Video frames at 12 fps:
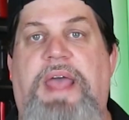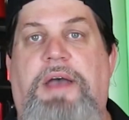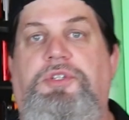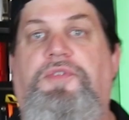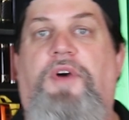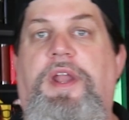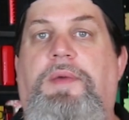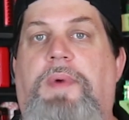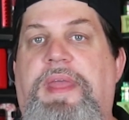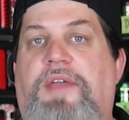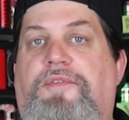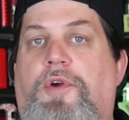Now, it's funny,
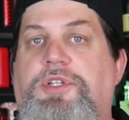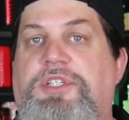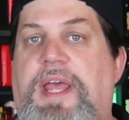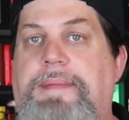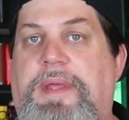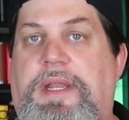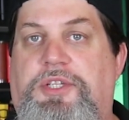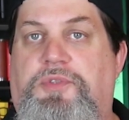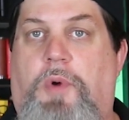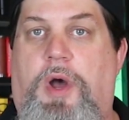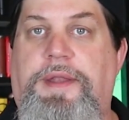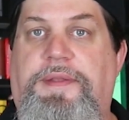when they first sent me this
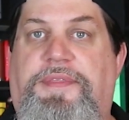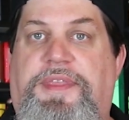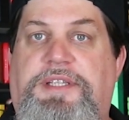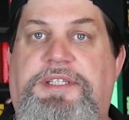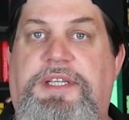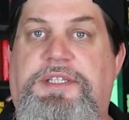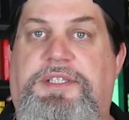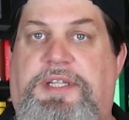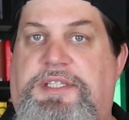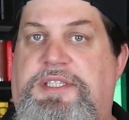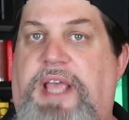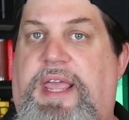one, this is
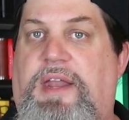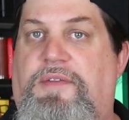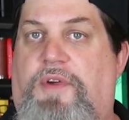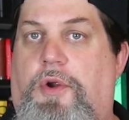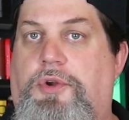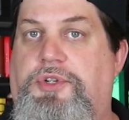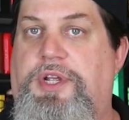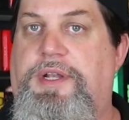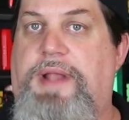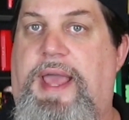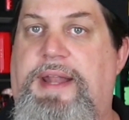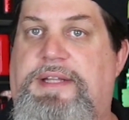the second
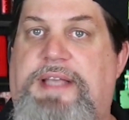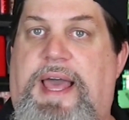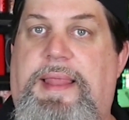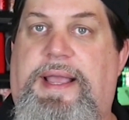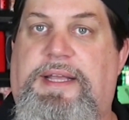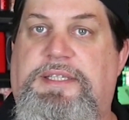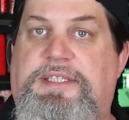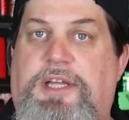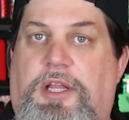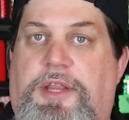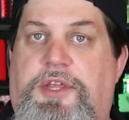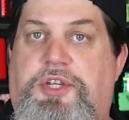version, and it's got like a
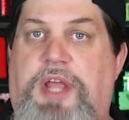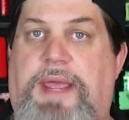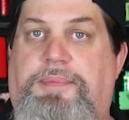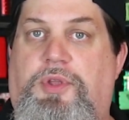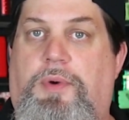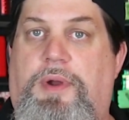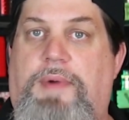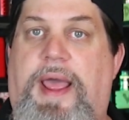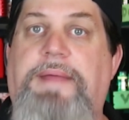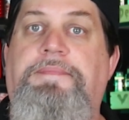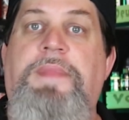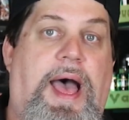cylinder shape to it,
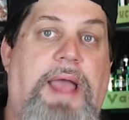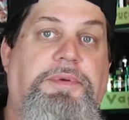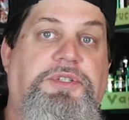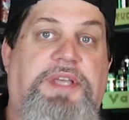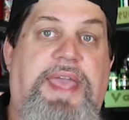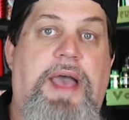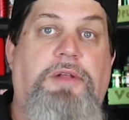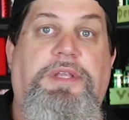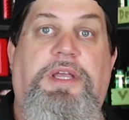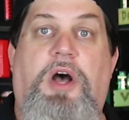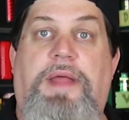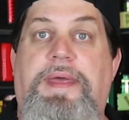right? I was
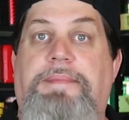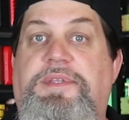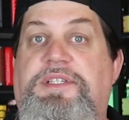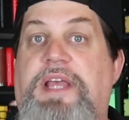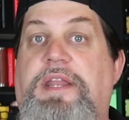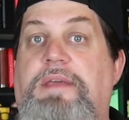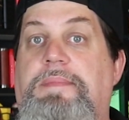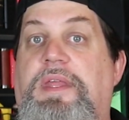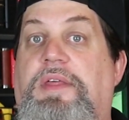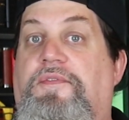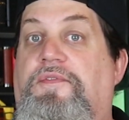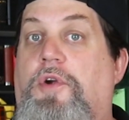counting on them sending
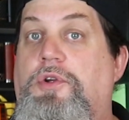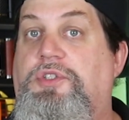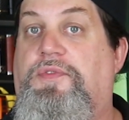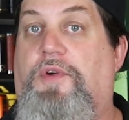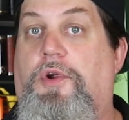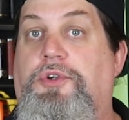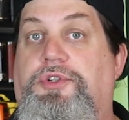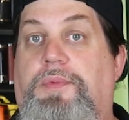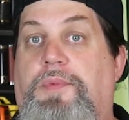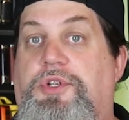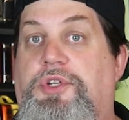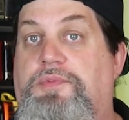me the first
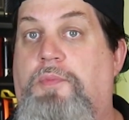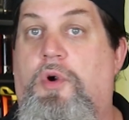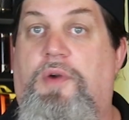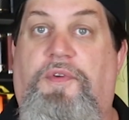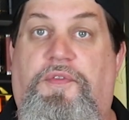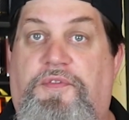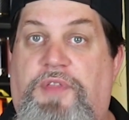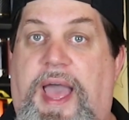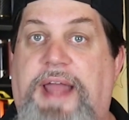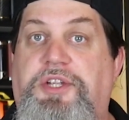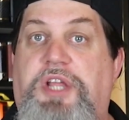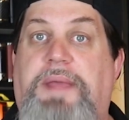version, which is more of a
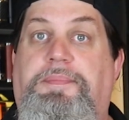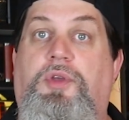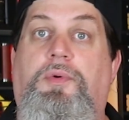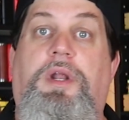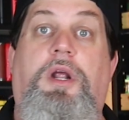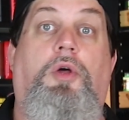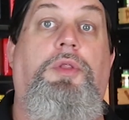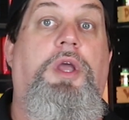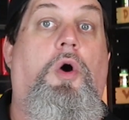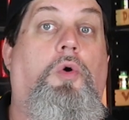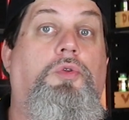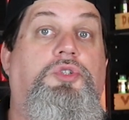flat shape to it and only
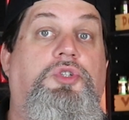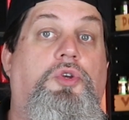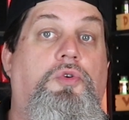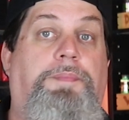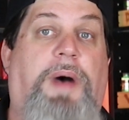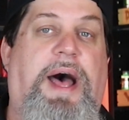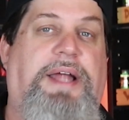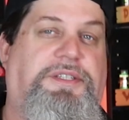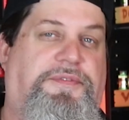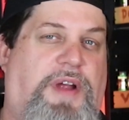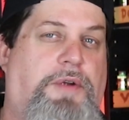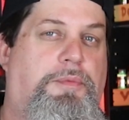holds two
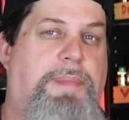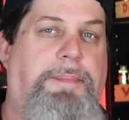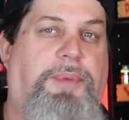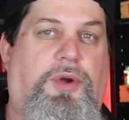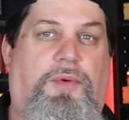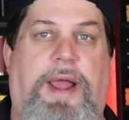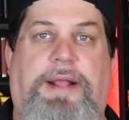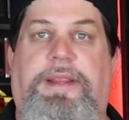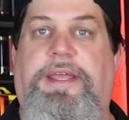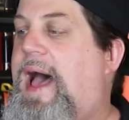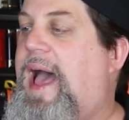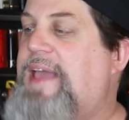pods, if I remember
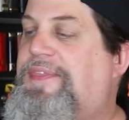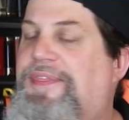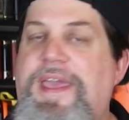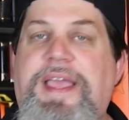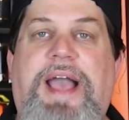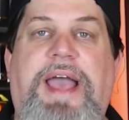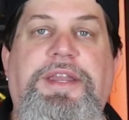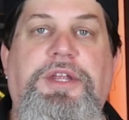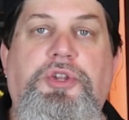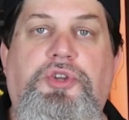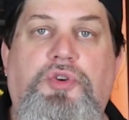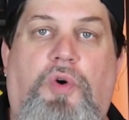correctly. I think I'd
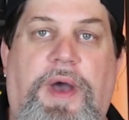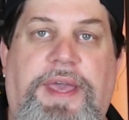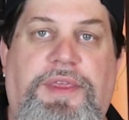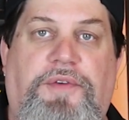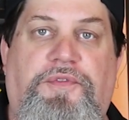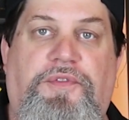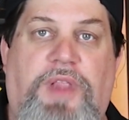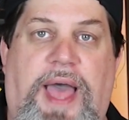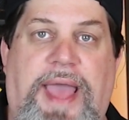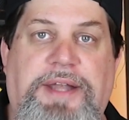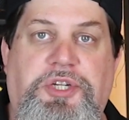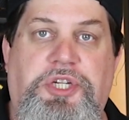enjoy the
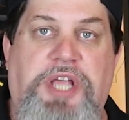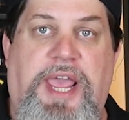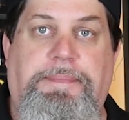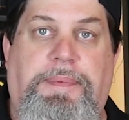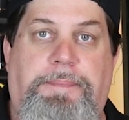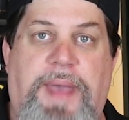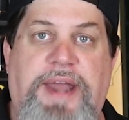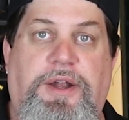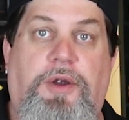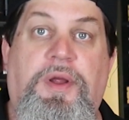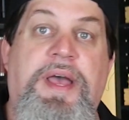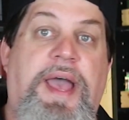flat shape
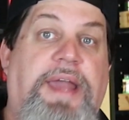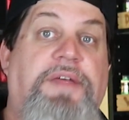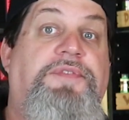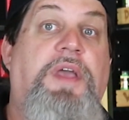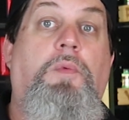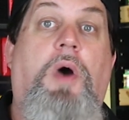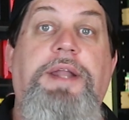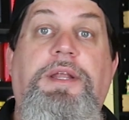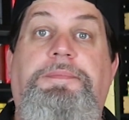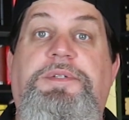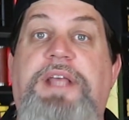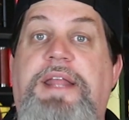better, and if they wind
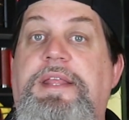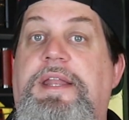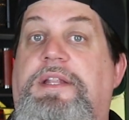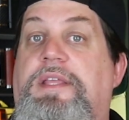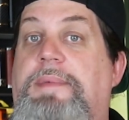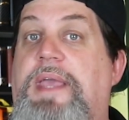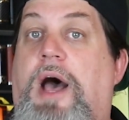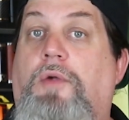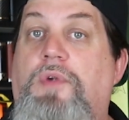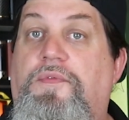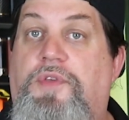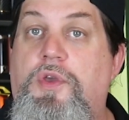up sending it to me,
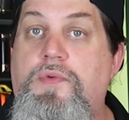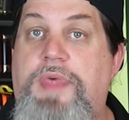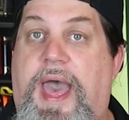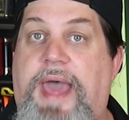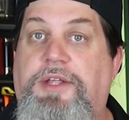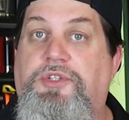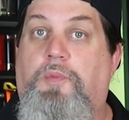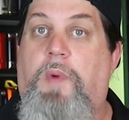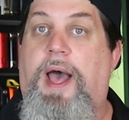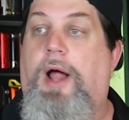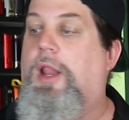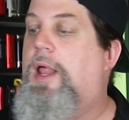I'll review that as
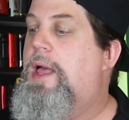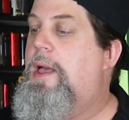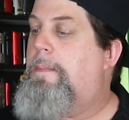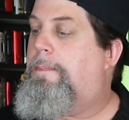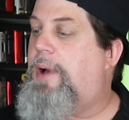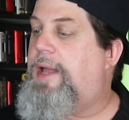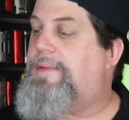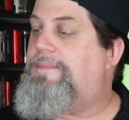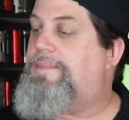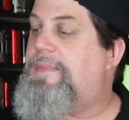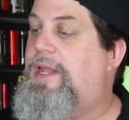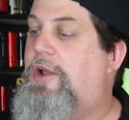well. But
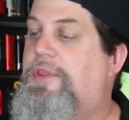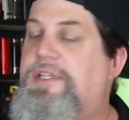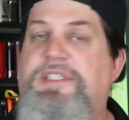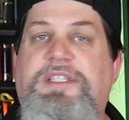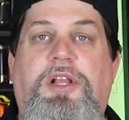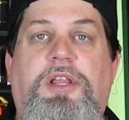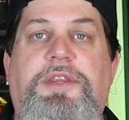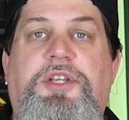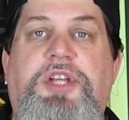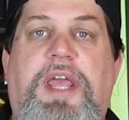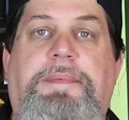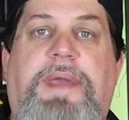you know, this cylinder
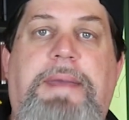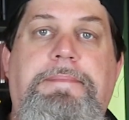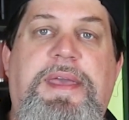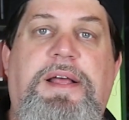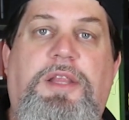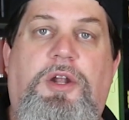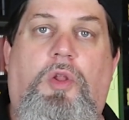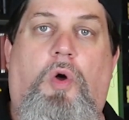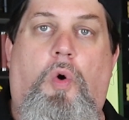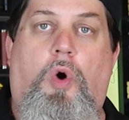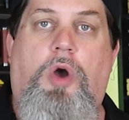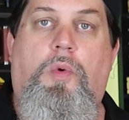shape can be a little
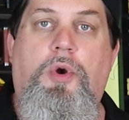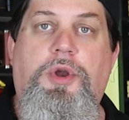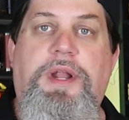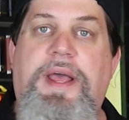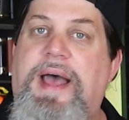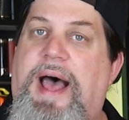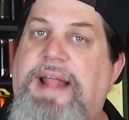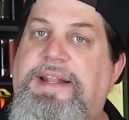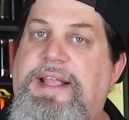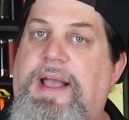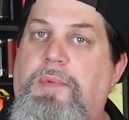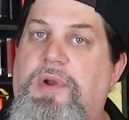awkward. I
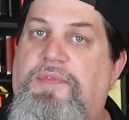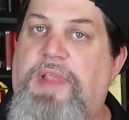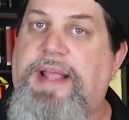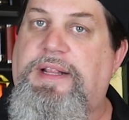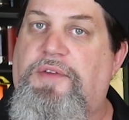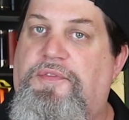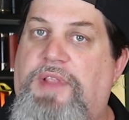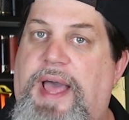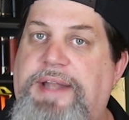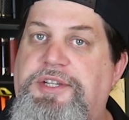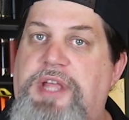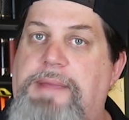think I would have liked the
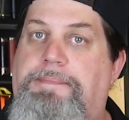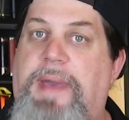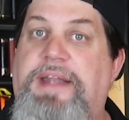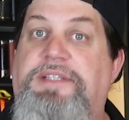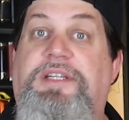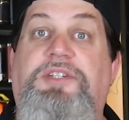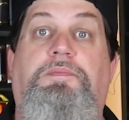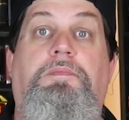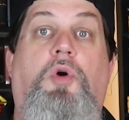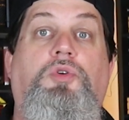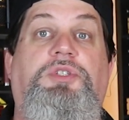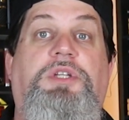flat shape better since
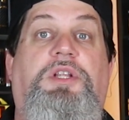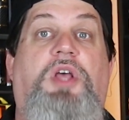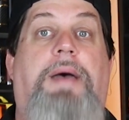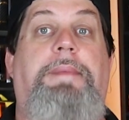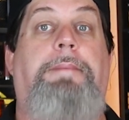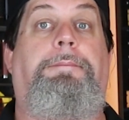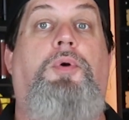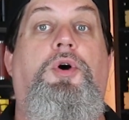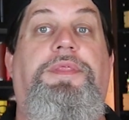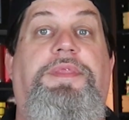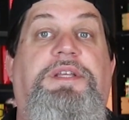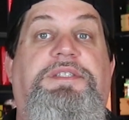most of the time I'm
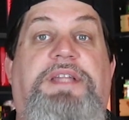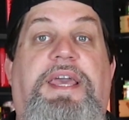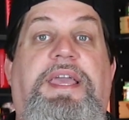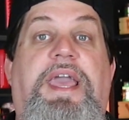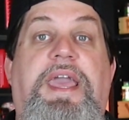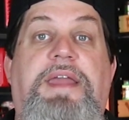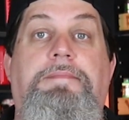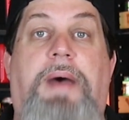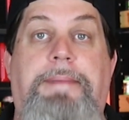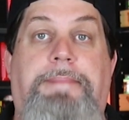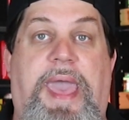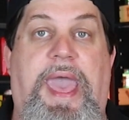putting this thing in
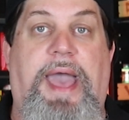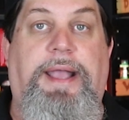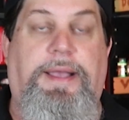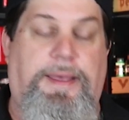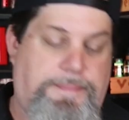my bag.